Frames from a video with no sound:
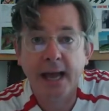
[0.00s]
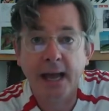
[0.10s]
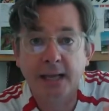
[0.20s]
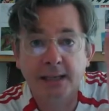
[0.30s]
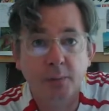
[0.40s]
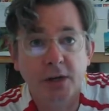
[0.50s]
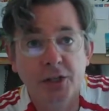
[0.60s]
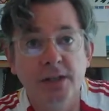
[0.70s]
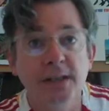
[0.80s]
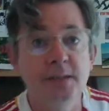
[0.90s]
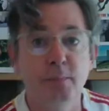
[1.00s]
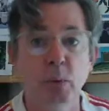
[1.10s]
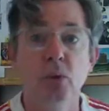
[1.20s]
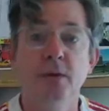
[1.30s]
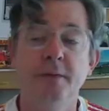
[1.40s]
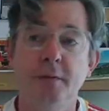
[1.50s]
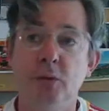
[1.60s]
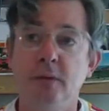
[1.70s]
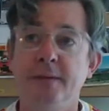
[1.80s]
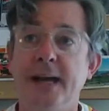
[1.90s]
Depression is born from all
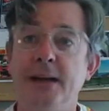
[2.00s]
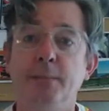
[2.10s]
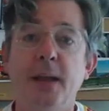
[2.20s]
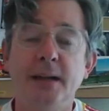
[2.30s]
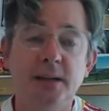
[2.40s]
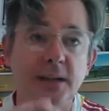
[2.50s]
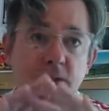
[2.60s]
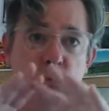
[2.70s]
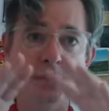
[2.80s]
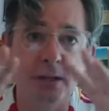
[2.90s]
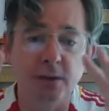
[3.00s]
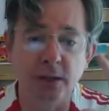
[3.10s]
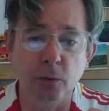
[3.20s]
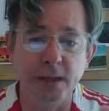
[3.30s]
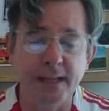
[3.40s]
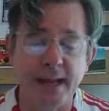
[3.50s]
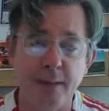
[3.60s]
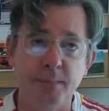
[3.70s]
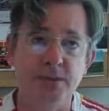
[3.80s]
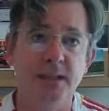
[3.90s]
of that. And it's also, you know, when that
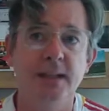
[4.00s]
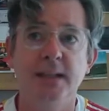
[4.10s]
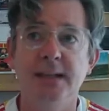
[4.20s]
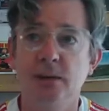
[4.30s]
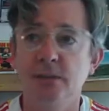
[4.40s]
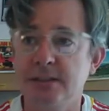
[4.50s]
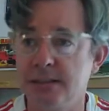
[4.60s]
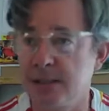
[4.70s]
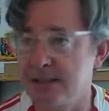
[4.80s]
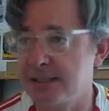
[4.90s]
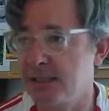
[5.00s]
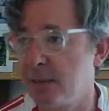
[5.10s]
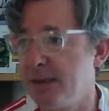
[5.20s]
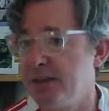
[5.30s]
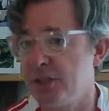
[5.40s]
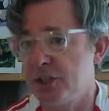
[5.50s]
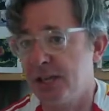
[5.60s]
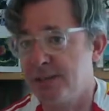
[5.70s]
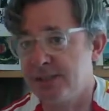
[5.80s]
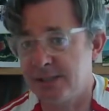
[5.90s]
happens, then the guilt starts to come in, the shame
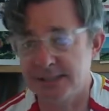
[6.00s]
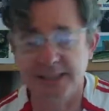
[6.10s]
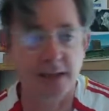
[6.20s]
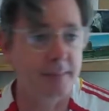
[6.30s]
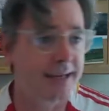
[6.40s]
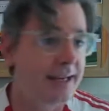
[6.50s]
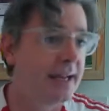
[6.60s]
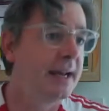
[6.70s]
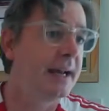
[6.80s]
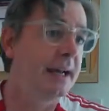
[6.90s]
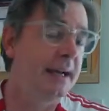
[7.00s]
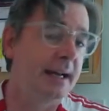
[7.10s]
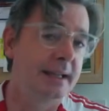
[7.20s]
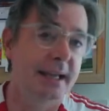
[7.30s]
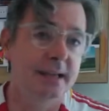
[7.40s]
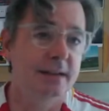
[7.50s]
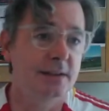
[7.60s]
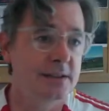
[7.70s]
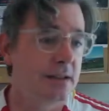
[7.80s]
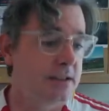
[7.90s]
starts to come in, and then you
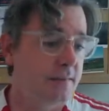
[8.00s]
start to feel